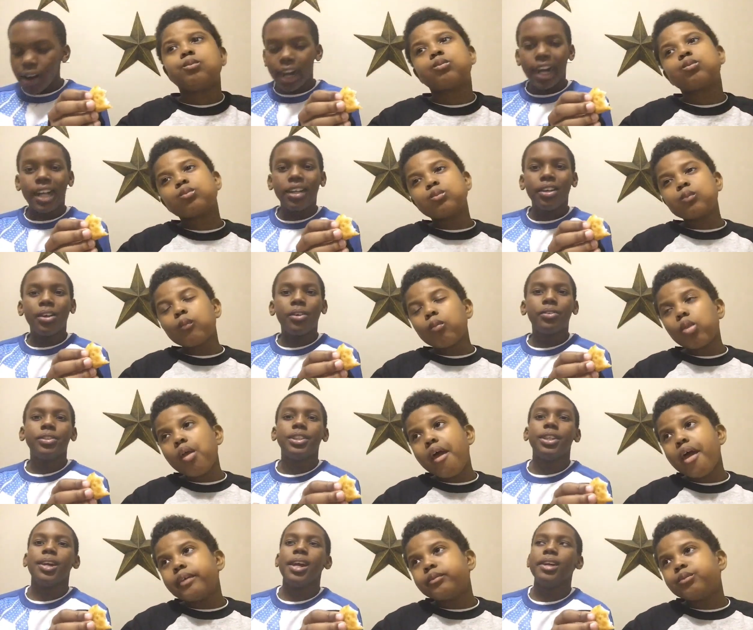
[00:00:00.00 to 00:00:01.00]
Speaker 1: I go over
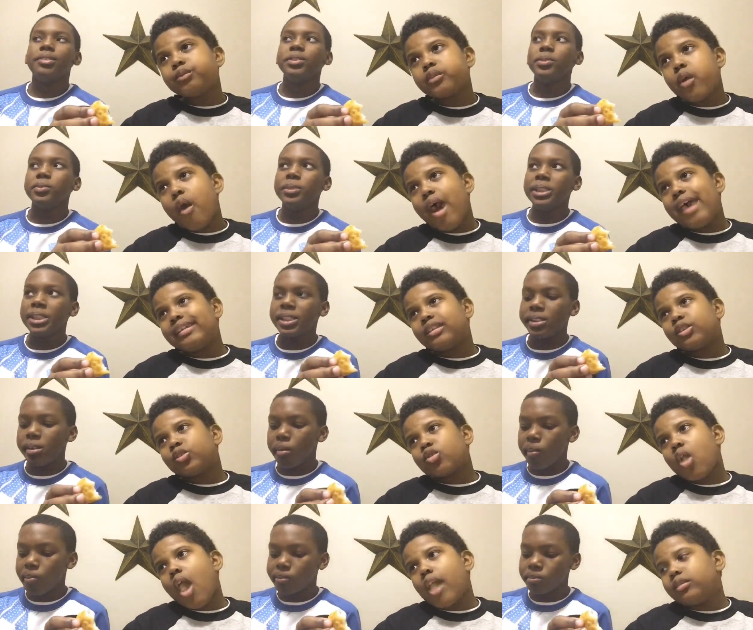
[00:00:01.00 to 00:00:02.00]
there every
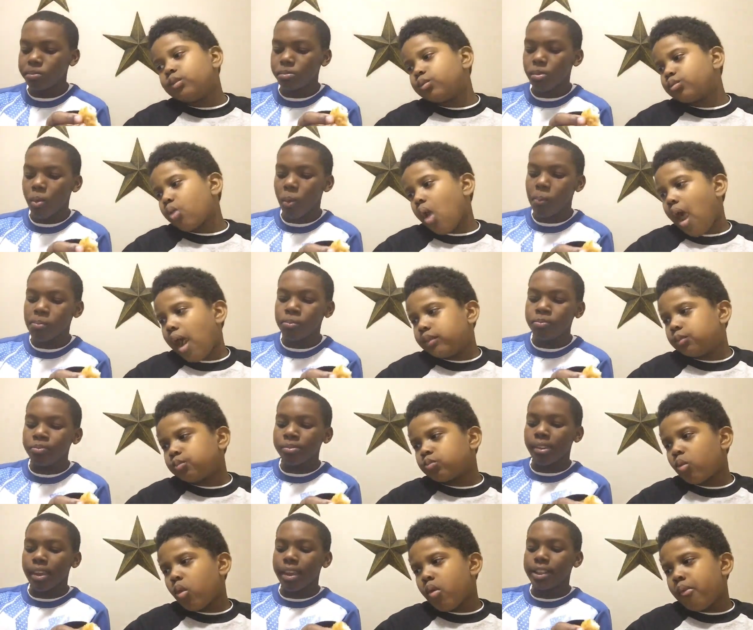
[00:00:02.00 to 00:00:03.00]
weekend,
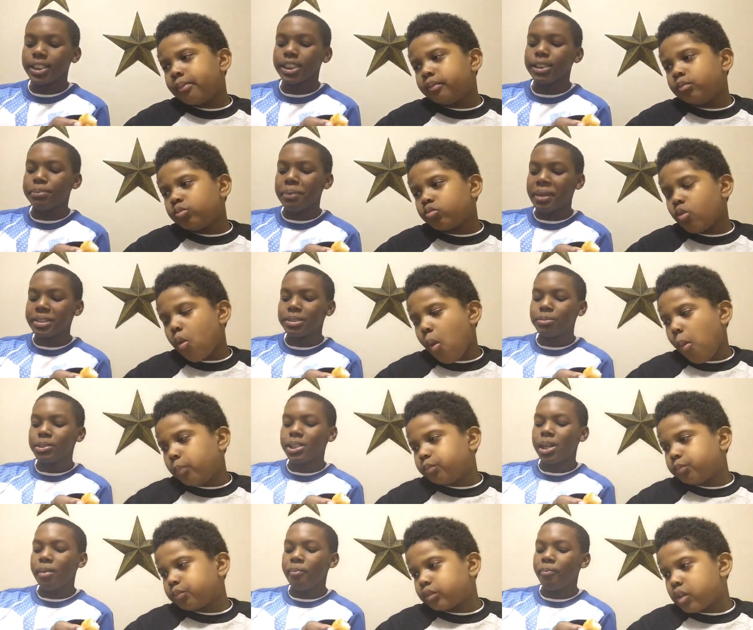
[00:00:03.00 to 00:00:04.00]
and she picks me
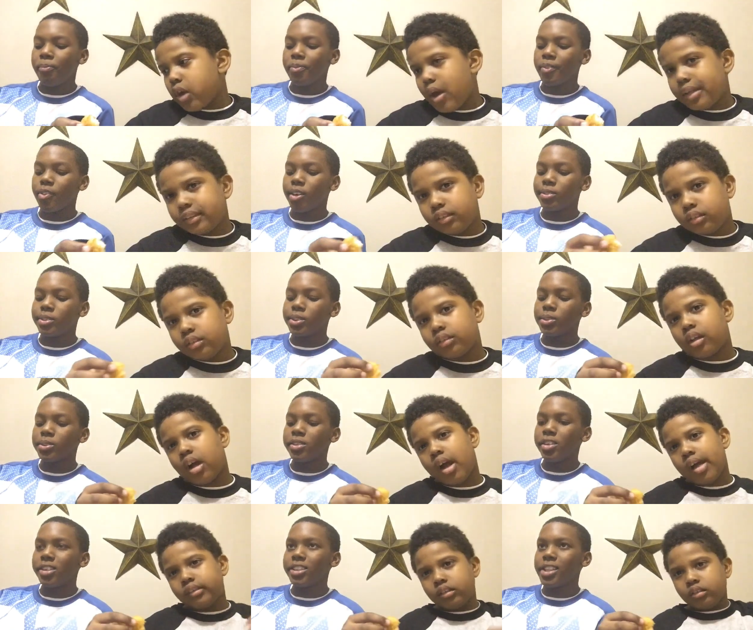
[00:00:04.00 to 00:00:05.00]
up from
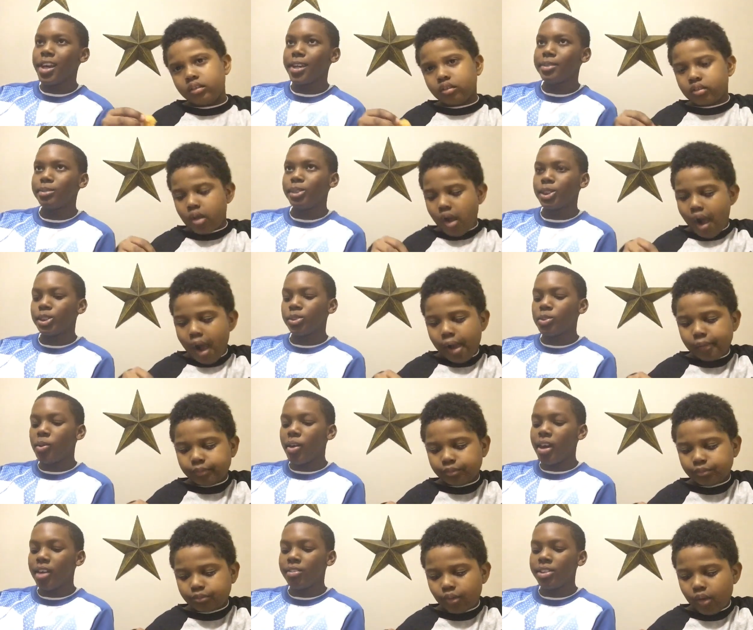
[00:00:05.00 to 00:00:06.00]
school and takes me to school
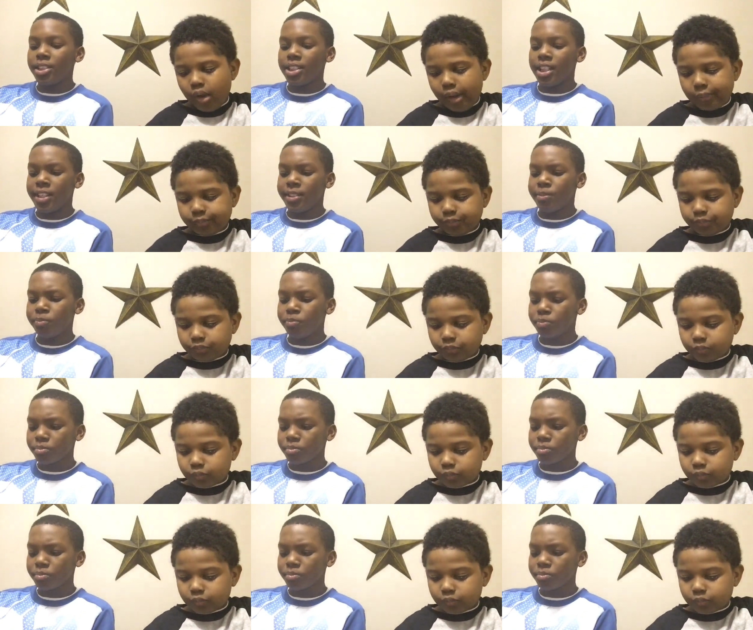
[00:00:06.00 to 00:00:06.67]
every day.